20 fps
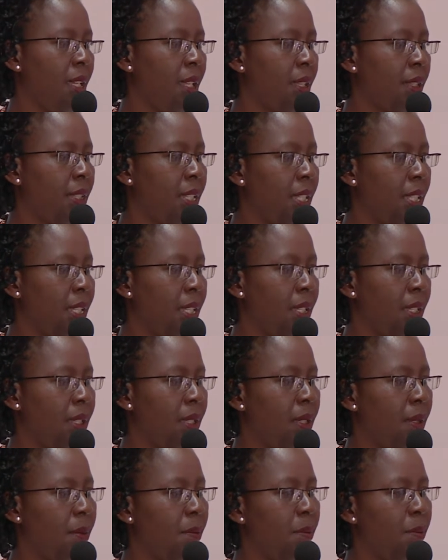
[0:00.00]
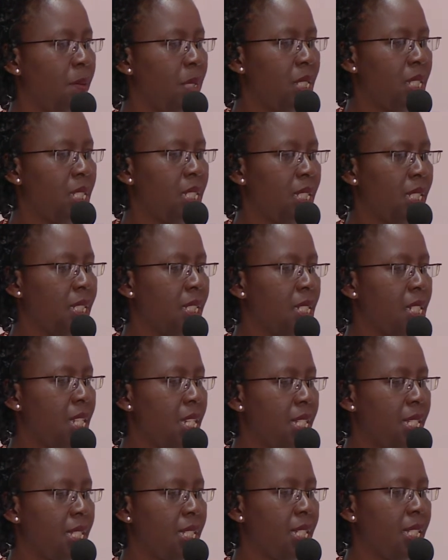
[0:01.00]
the meeting,
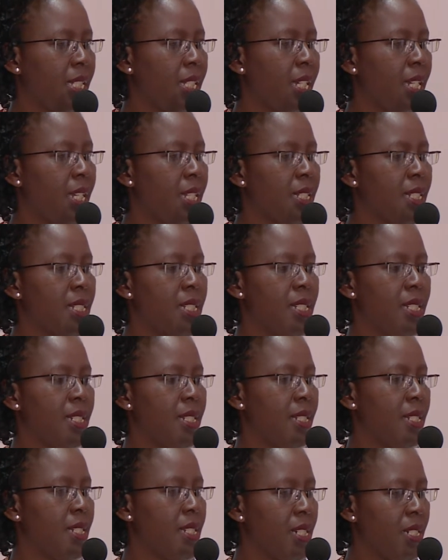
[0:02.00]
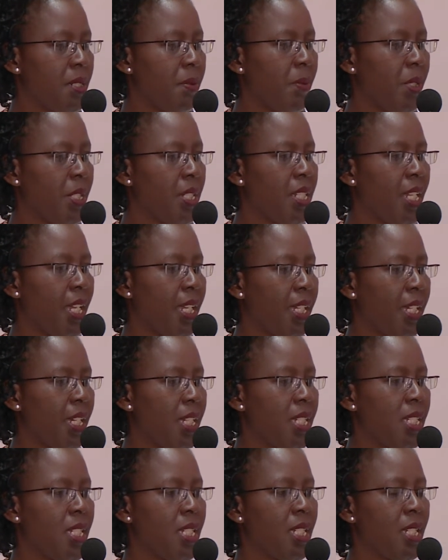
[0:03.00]
testing, and treatment
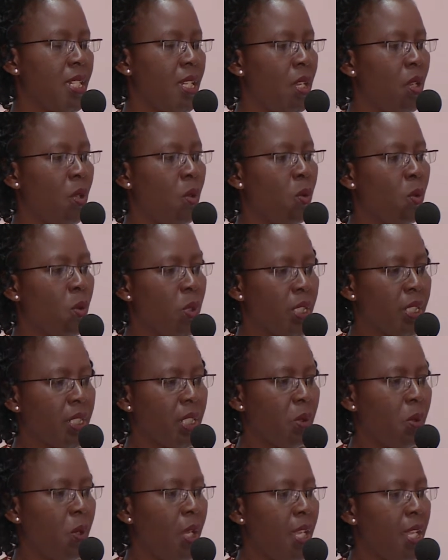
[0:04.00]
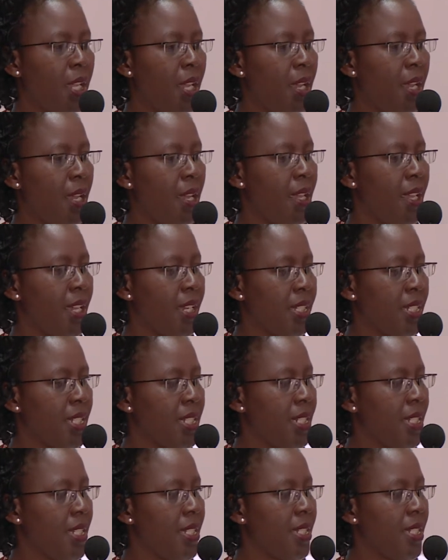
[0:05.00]
targets will require
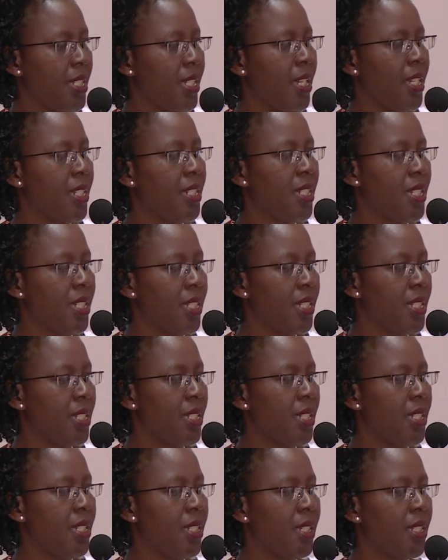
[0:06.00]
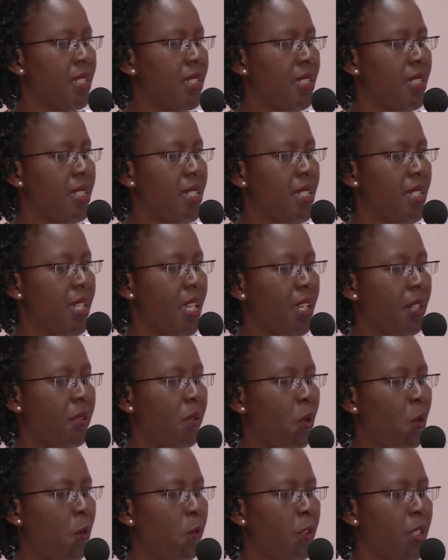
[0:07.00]
actions and decisions in the design
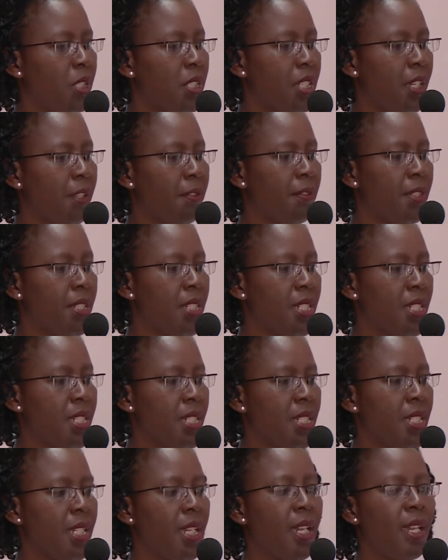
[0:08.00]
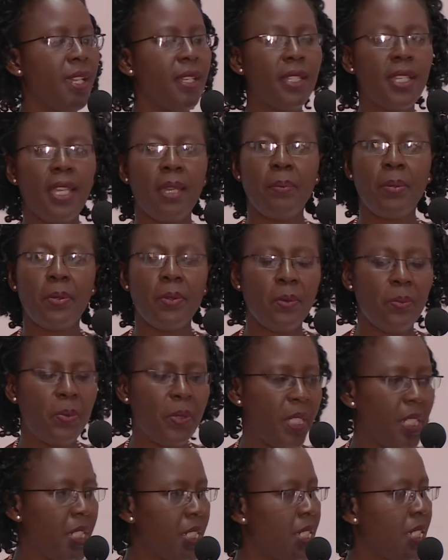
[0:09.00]
of interventions and the
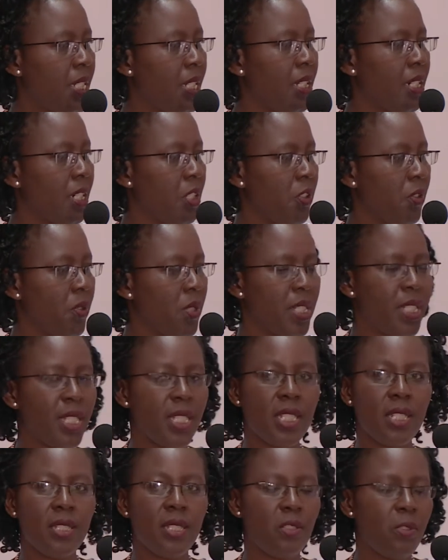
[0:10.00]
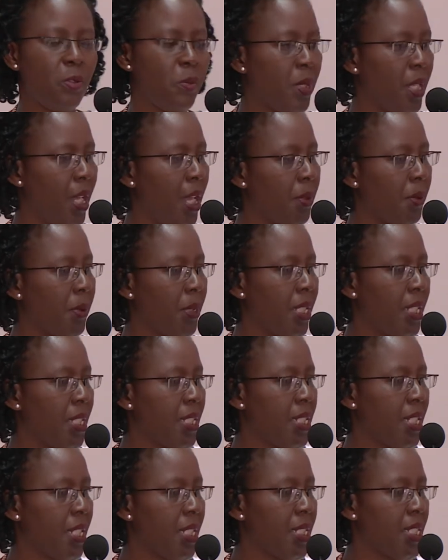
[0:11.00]
appropriate resources to be
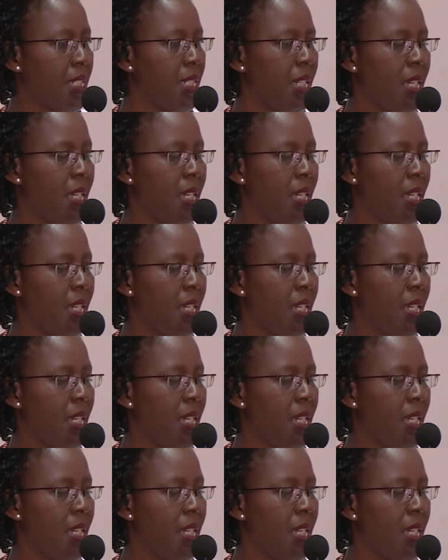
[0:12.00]
allocated.